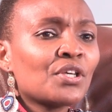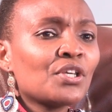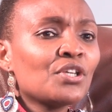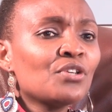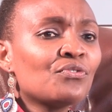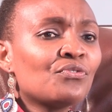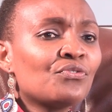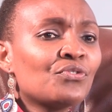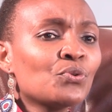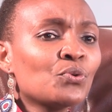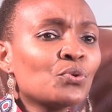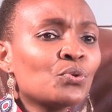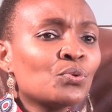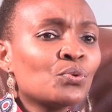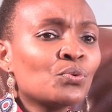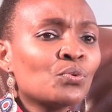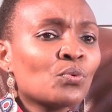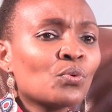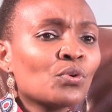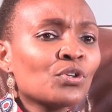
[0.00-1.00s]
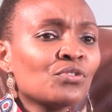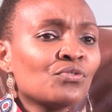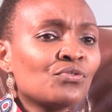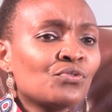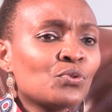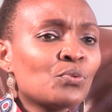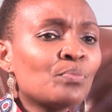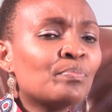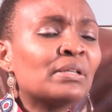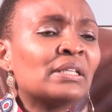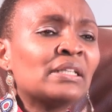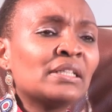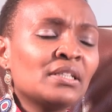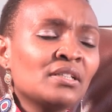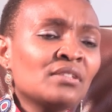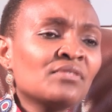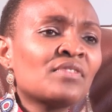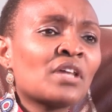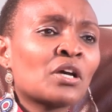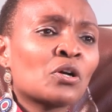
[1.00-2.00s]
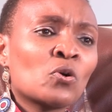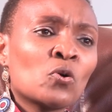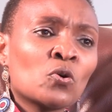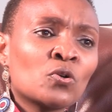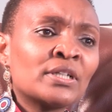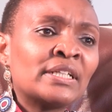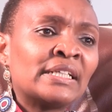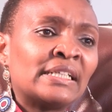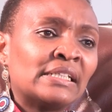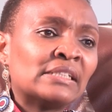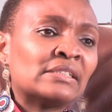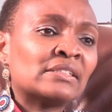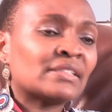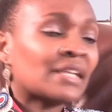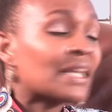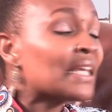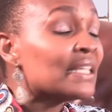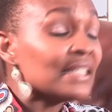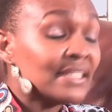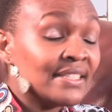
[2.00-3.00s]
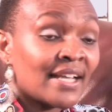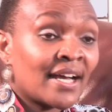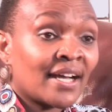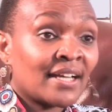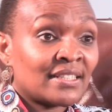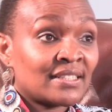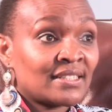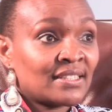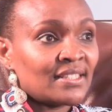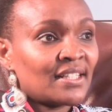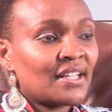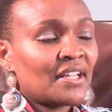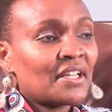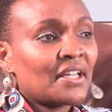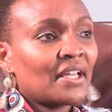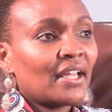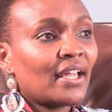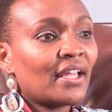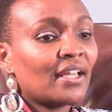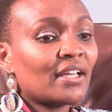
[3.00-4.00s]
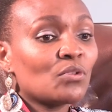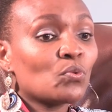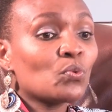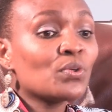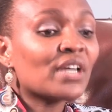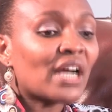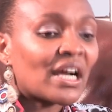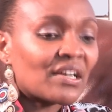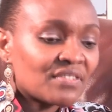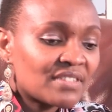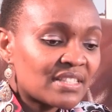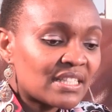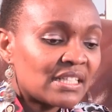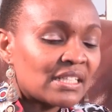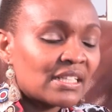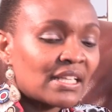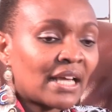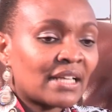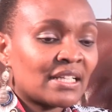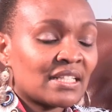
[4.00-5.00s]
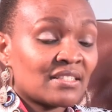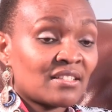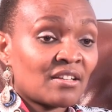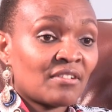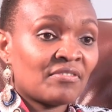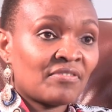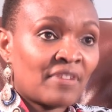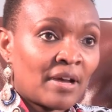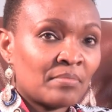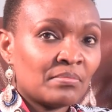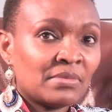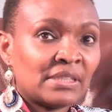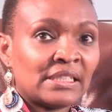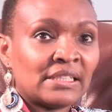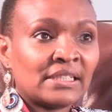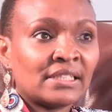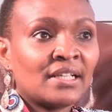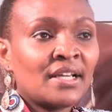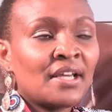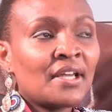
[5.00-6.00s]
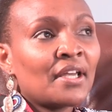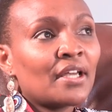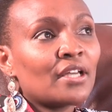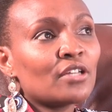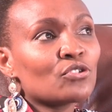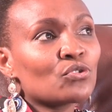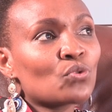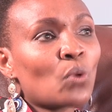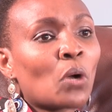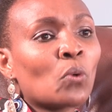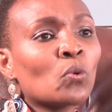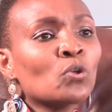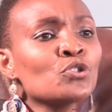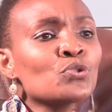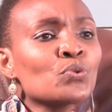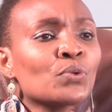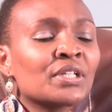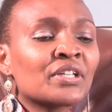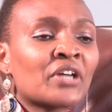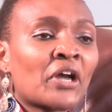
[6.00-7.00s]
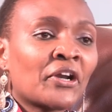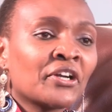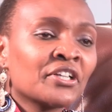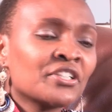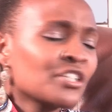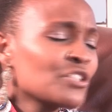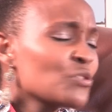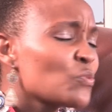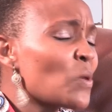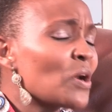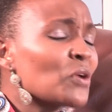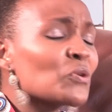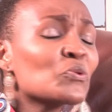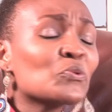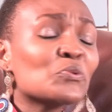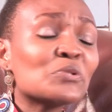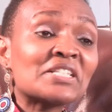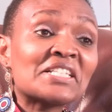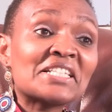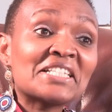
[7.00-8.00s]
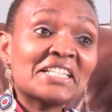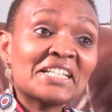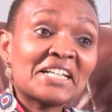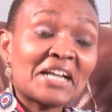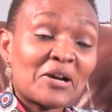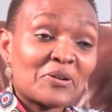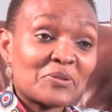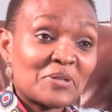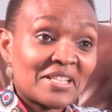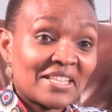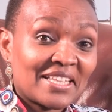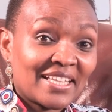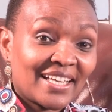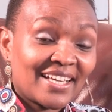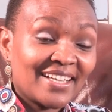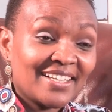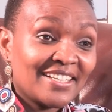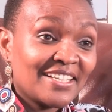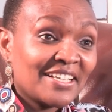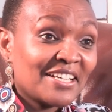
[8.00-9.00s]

if you believe that God heals, he does. And we have seen that as a family. And so I want to encourage anyone who is sick out there.